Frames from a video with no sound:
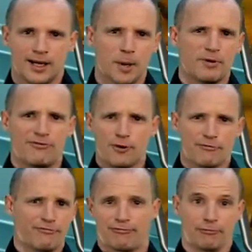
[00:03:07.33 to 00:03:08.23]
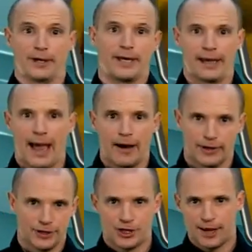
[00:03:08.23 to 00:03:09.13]
Now, before freaking
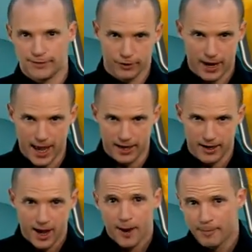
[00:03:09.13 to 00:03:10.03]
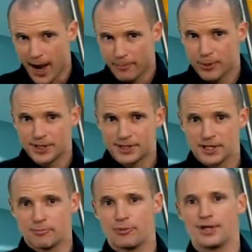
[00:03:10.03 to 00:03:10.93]
out and shaving her head, pop
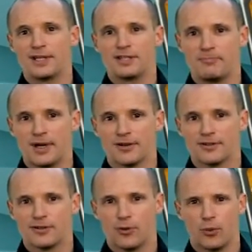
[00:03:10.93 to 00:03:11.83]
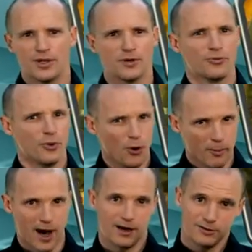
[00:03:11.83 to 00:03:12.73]
princess Britney Spears was a role
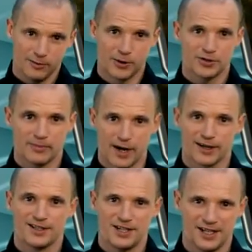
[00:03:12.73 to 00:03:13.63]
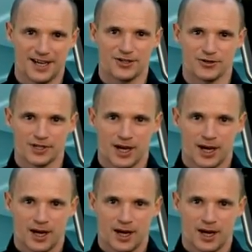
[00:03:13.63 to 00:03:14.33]
model to most American teenagers.